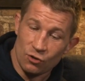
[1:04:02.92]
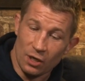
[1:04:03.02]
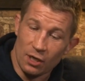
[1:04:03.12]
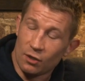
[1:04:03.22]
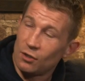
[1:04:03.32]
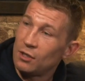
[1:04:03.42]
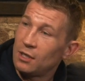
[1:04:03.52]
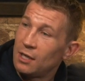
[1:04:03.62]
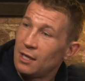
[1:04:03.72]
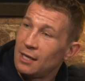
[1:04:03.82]
I,
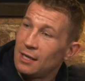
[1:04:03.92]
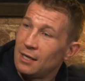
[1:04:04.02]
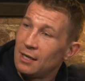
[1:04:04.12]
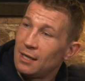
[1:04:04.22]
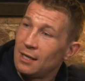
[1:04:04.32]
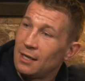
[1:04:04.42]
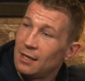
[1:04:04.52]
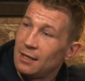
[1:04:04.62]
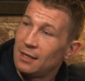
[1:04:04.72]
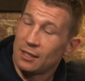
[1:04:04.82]
I, I literally
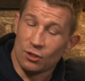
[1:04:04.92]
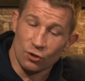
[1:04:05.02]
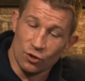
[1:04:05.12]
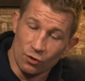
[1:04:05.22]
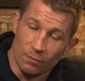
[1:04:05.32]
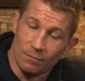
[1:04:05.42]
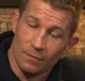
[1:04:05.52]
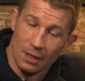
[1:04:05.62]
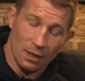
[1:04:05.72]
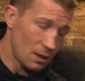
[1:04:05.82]
could not. Let's go find through them. them.
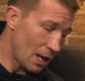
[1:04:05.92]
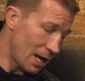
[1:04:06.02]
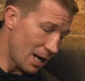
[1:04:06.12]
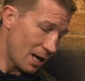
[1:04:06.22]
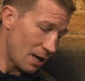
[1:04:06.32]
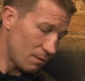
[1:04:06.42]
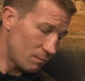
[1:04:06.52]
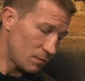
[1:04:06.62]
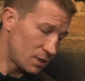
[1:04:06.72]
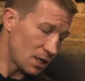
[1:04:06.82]
Uh,
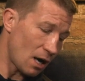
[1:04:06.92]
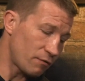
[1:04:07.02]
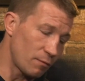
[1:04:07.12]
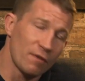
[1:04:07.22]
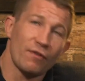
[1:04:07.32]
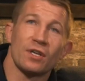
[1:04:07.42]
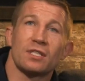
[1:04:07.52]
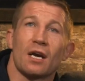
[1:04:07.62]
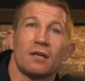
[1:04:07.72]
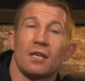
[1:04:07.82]
start from the very
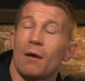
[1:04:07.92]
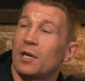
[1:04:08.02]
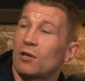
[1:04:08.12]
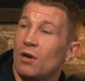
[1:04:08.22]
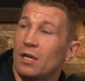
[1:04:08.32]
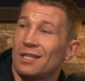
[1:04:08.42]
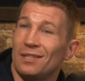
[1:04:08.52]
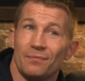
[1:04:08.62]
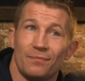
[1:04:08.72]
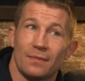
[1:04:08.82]
start. Dominic
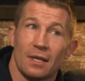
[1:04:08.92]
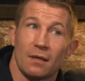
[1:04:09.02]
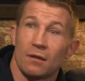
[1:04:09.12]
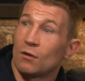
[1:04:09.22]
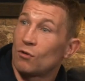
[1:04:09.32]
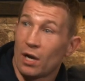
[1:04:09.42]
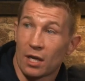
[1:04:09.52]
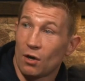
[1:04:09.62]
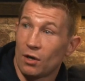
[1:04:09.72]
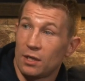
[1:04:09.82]
Crotty,
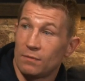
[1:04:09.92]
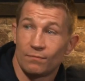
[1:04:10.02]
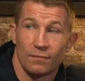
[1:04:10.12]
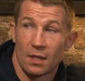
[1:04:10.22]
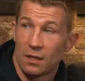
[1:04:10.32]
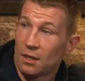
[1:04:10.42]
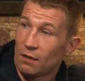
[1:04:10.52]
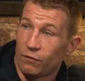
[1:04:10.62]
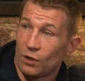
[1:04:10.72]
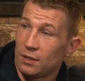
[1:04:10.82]
great guy. Yeah.
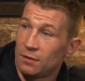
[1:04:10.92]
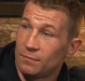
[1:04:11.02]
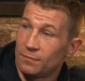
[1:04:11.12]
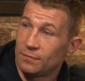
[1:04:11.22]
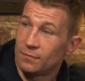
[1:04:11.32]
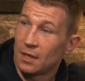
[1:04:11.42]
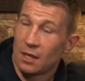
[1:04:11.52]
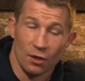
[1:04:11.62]
Not funny. Nope.